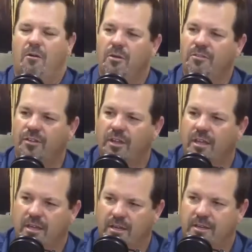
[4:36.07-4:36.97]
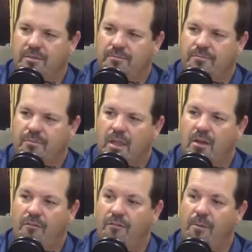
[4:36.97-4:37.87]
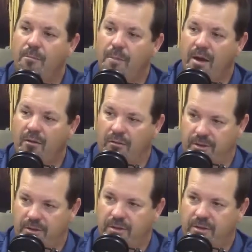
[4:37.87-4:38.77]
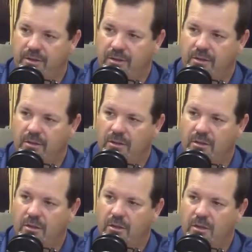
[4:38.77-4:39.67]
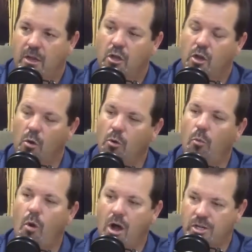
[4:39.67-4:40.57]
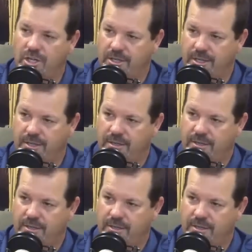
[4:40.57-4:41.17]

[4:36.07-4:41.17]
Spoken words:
does a kid from Maryland go to Washington,